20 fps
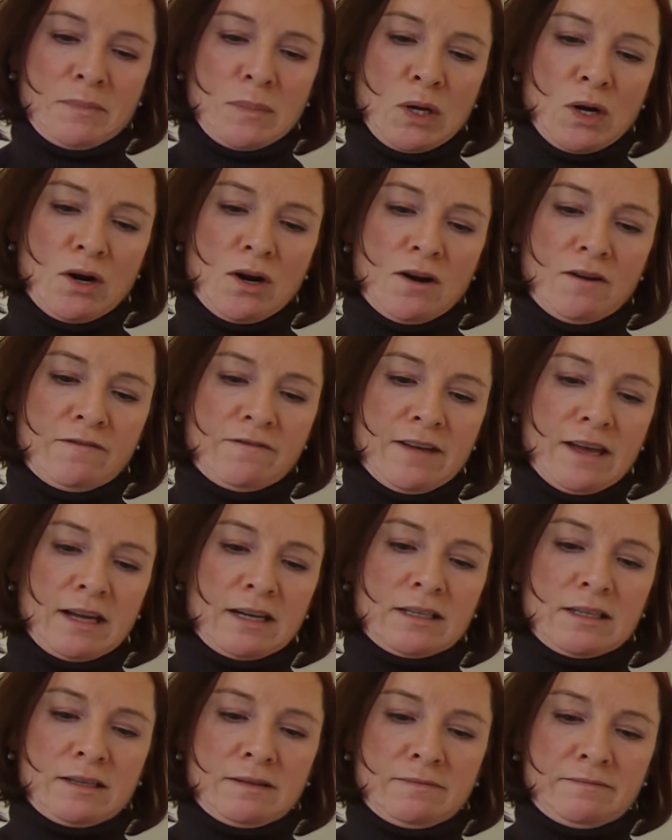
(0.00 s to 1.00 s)

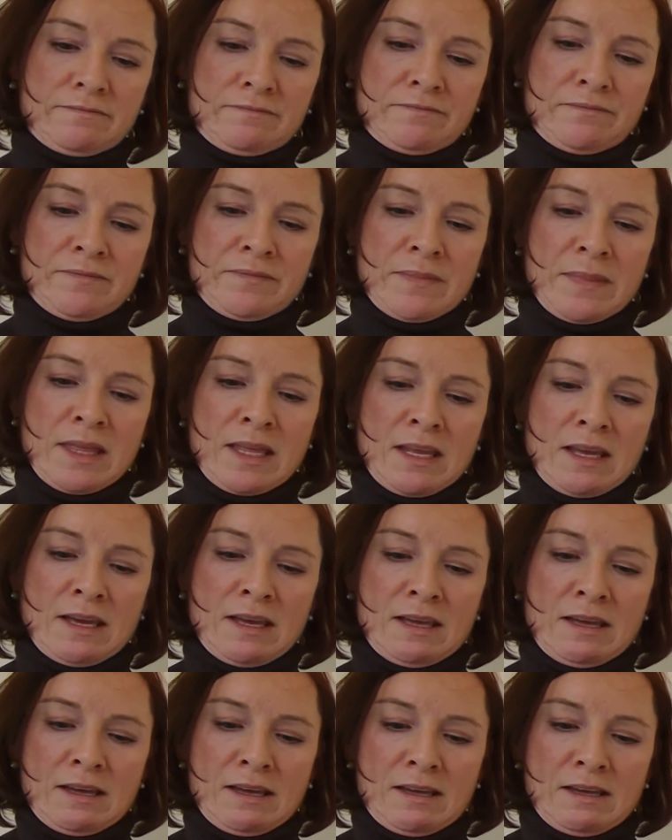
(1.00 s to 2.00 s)
Perfect.
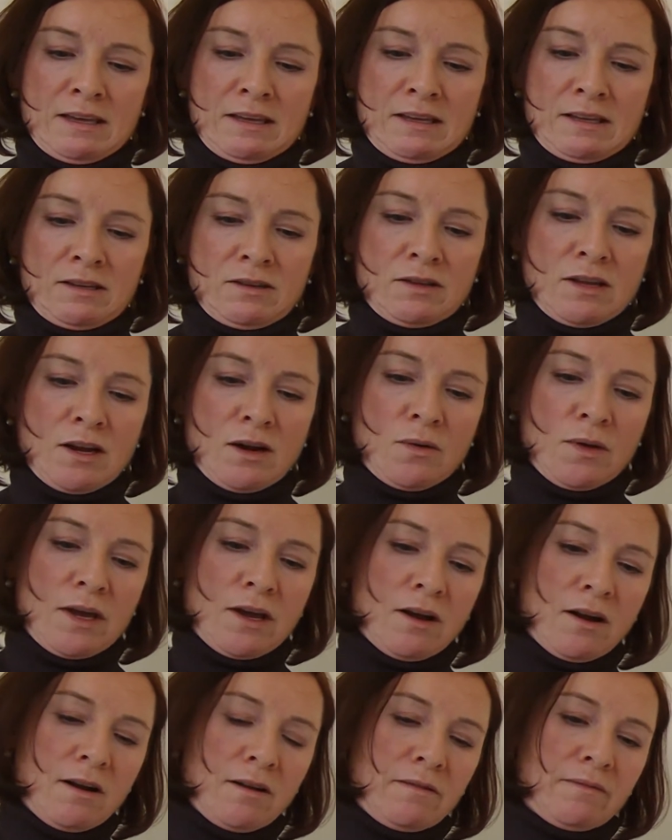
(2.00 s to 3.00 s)
So there we
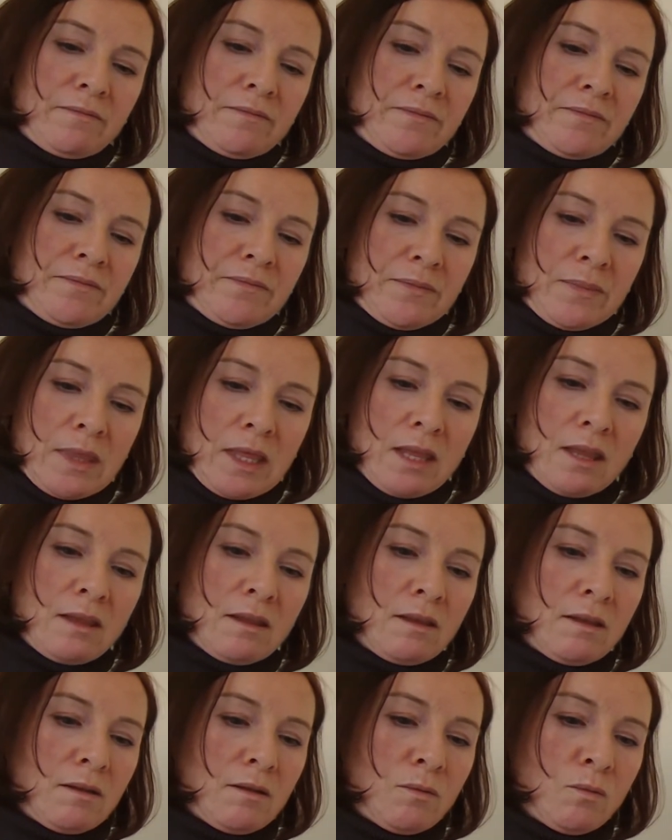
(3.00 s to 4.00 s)
are.
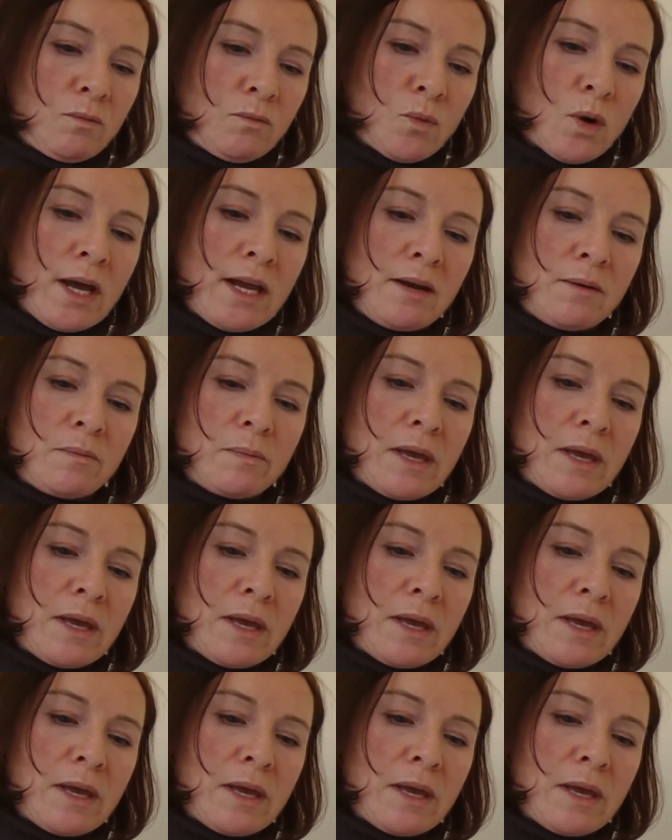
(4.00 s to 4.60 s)
White,